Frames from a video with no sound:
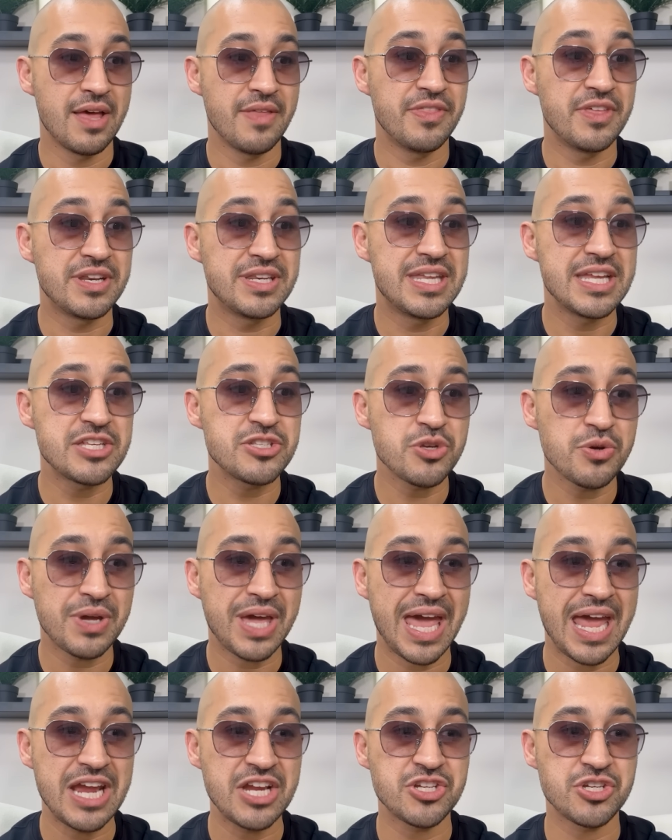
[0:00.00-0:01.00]
The
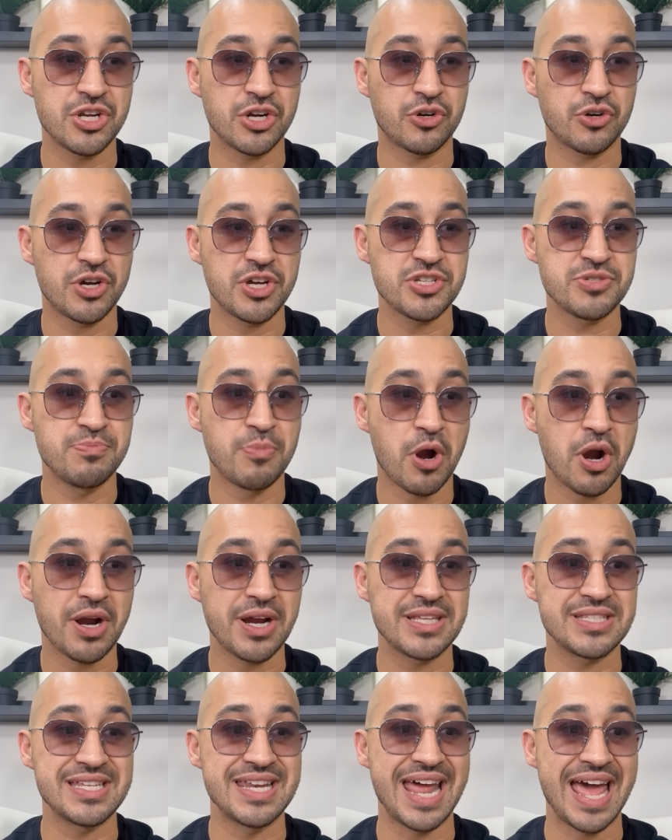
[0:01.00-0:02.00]
dislocation across
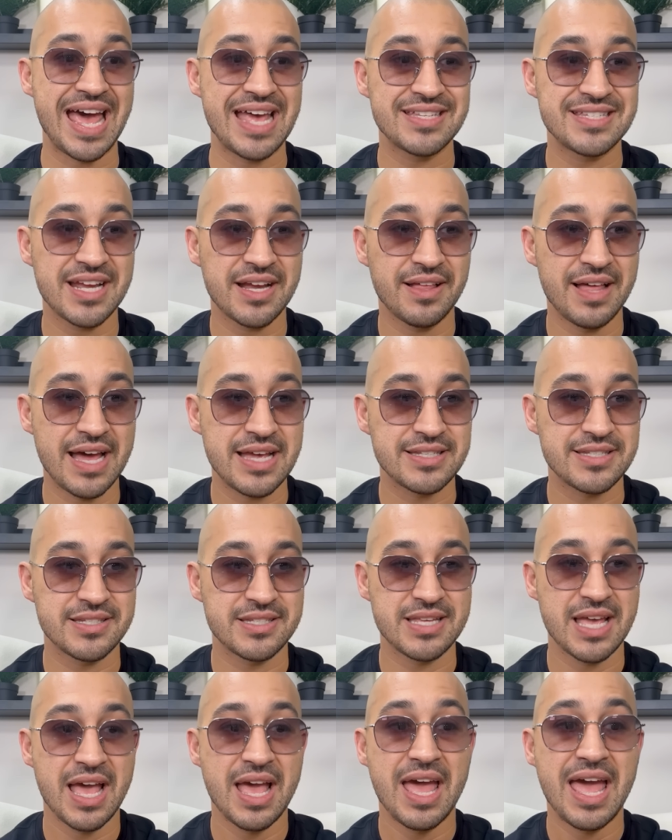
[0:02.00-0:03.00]
markets and asset classes